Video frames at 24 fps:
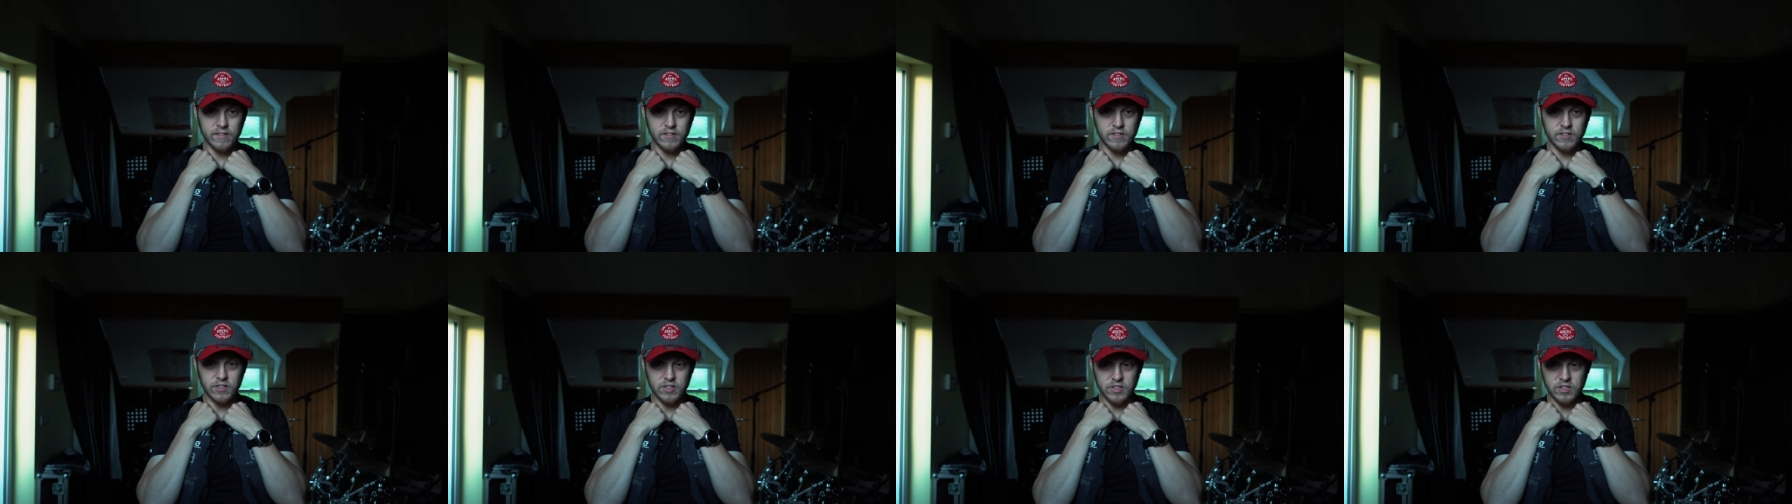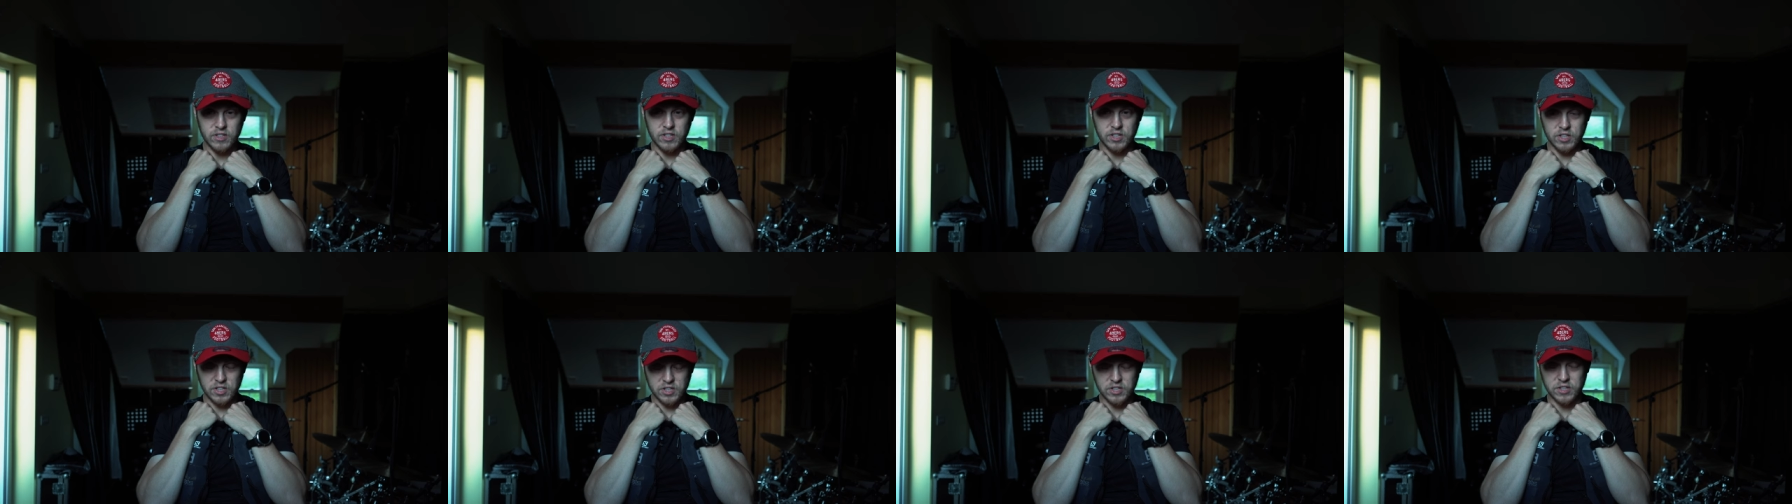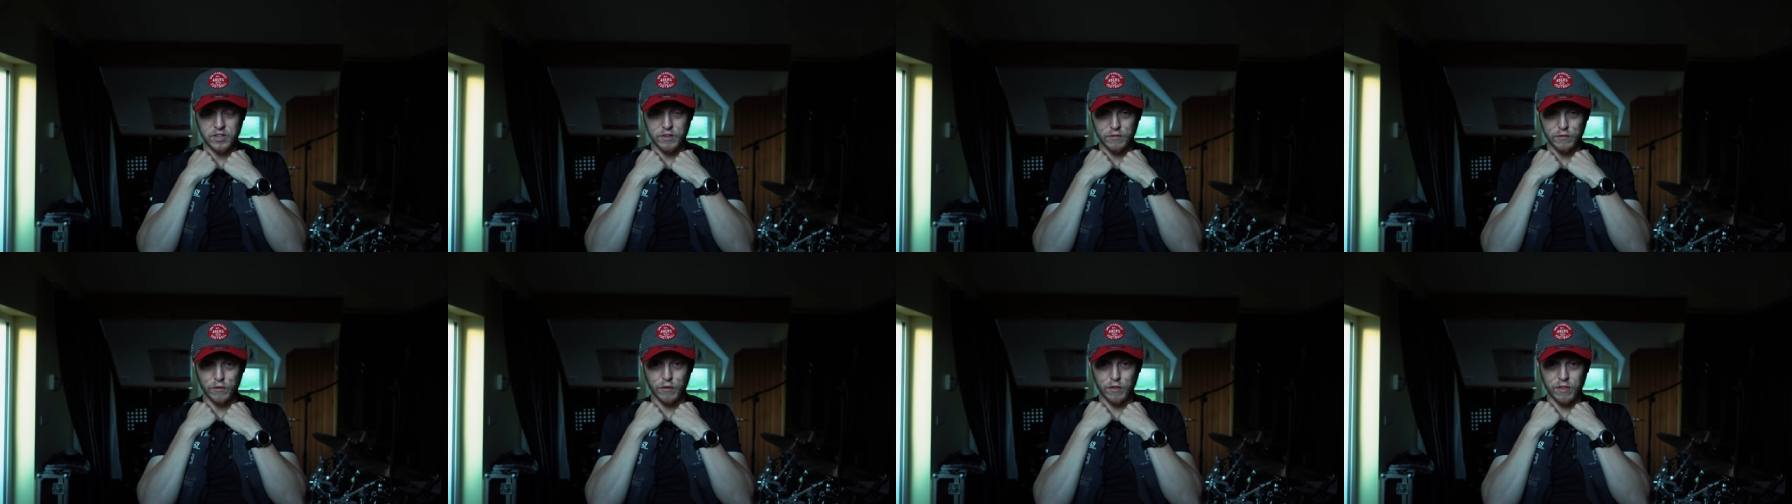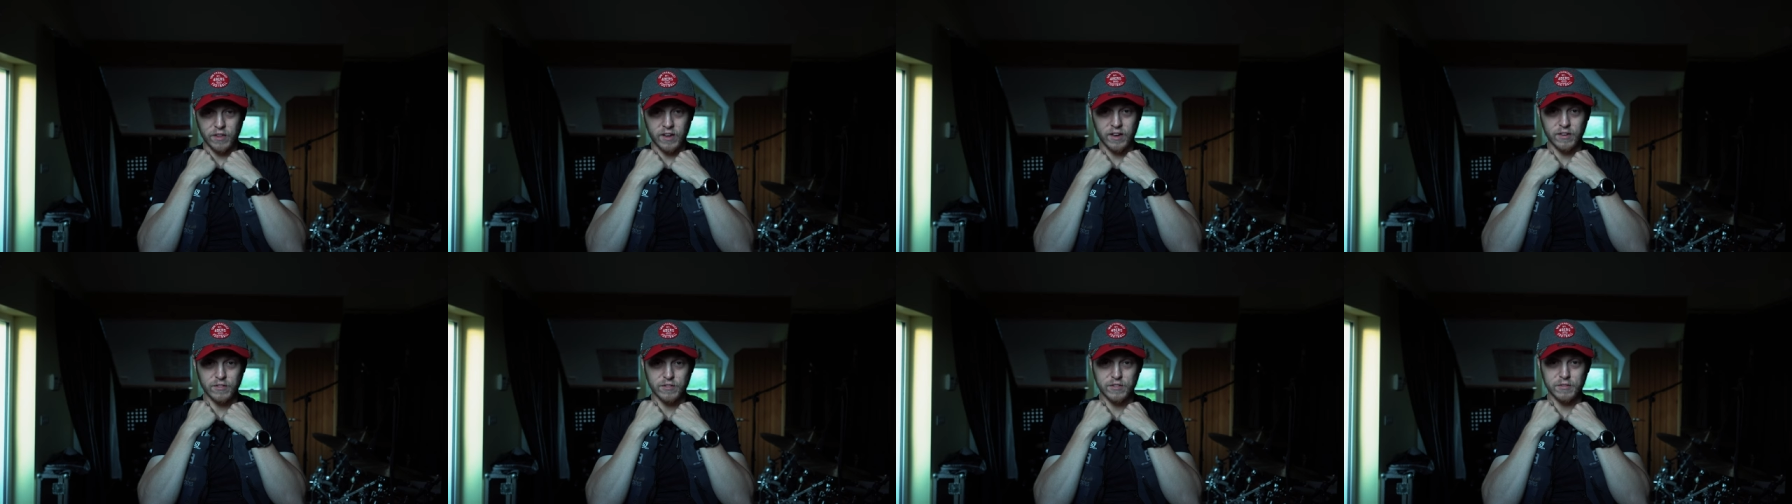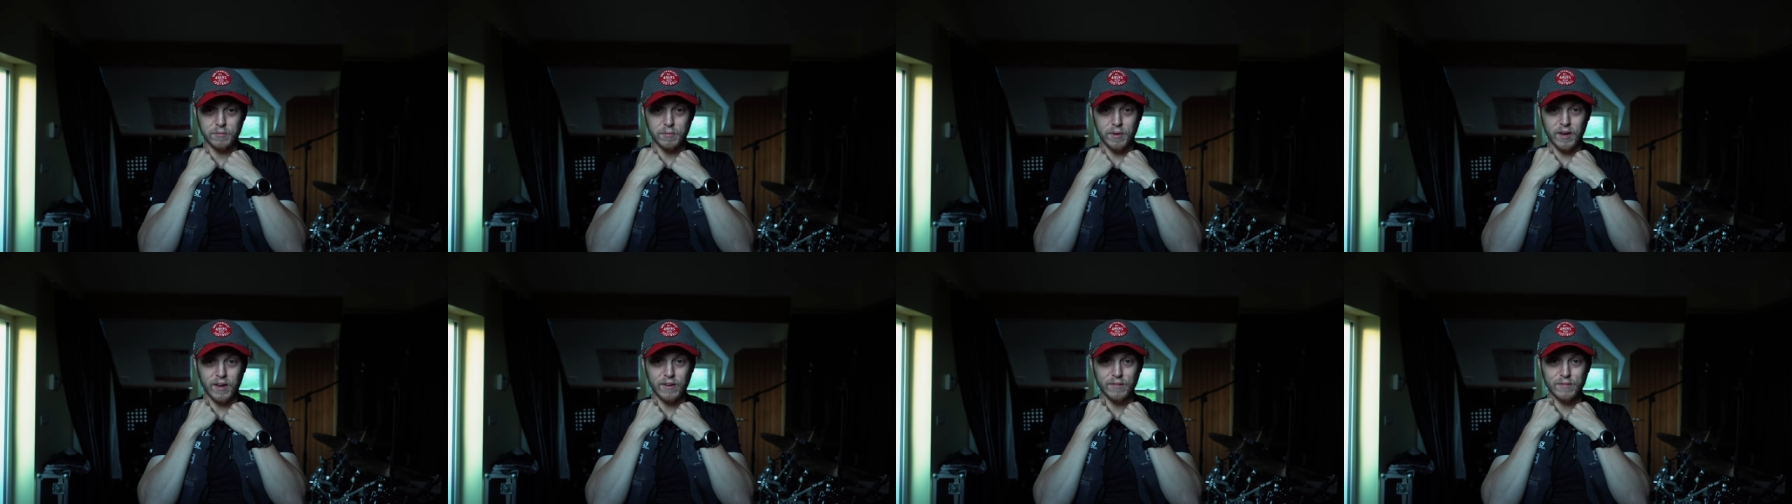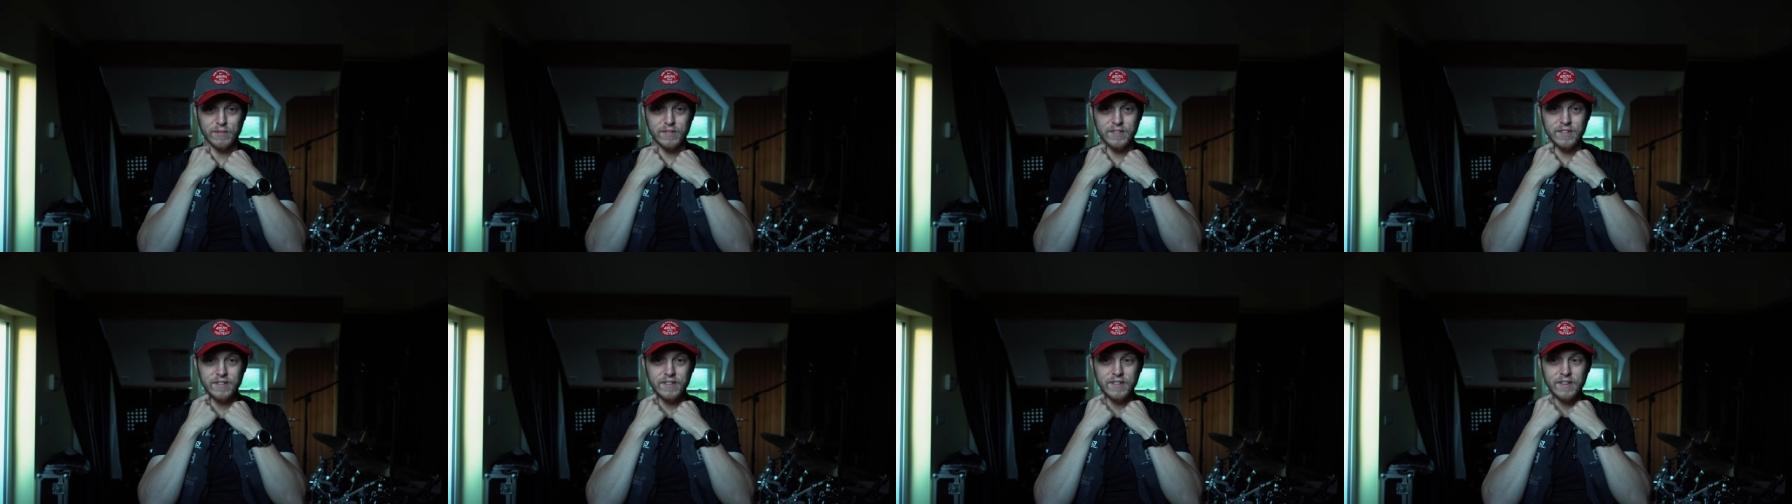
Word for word: to just over a thousand pounds.